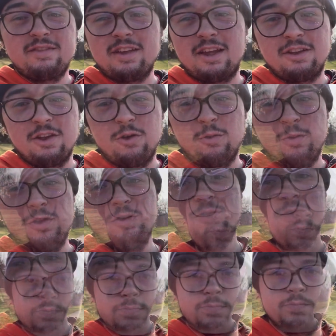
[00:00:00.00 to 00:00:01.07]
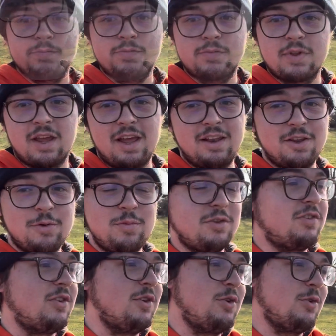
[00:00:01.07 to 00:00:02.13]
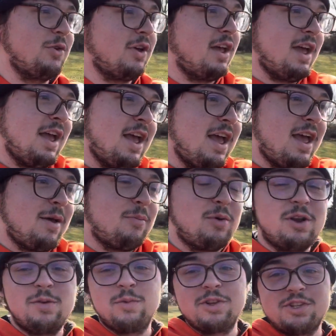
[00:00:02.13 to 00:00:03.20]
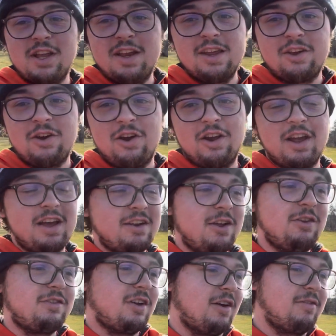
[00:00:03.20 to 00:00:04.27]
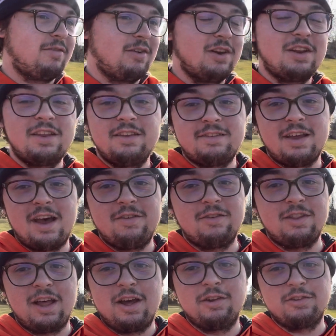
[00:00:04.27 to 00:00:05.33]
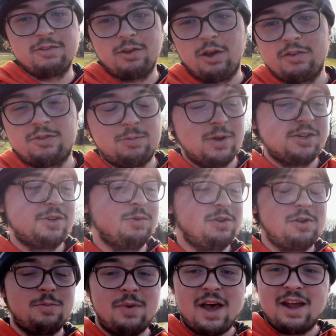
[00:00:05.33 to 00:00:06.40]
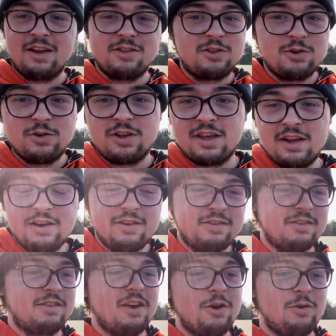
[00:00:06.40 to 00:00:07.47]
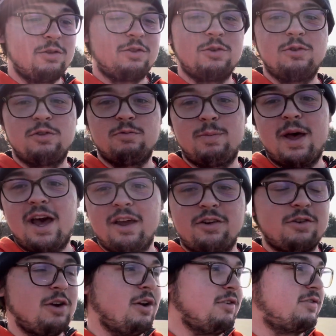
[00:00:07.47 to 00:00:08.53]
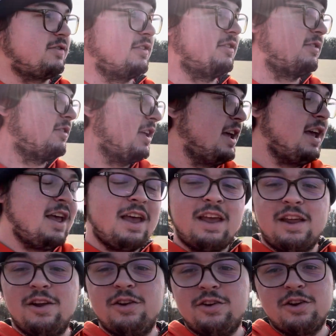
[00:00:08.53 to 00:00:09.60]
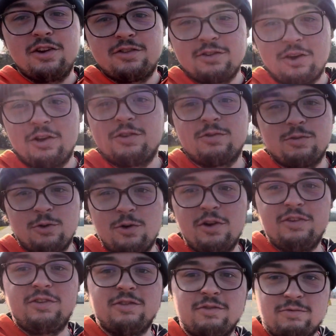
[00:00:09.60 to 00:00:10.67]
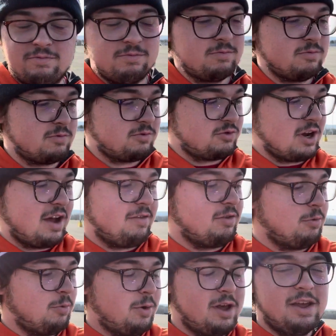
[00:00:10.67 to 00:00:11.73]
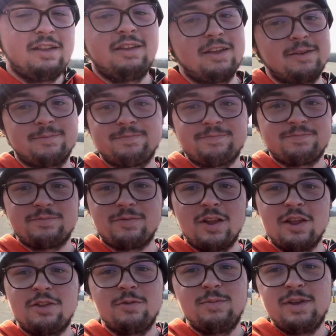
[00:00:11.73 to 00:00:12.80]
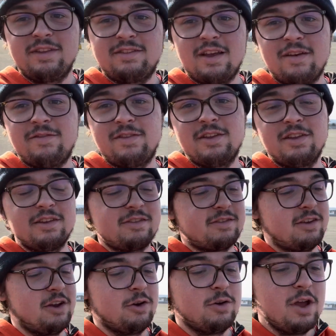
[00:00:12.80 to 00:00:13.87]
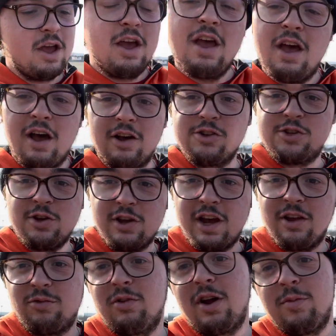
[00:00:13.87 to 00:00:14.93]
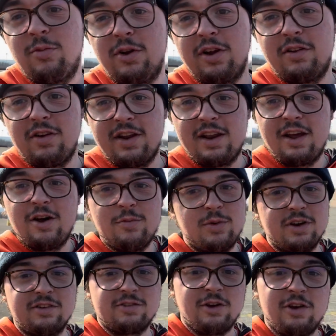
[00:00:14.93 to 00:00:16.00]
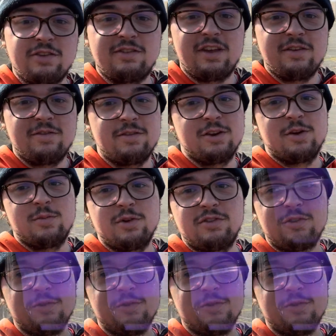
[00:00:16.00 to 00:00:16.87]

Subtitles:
I'd go wheels first. And number 2, pretty much any car guy knows how fun it is to have a loud exhaust, especially when you're banging through gears, just going through the back roads, just hearing your exhaust roar as you're driving the way. Like, nothing beats that feeling. So I'll show you guys what I'm running right now, but exhaust definitely number 2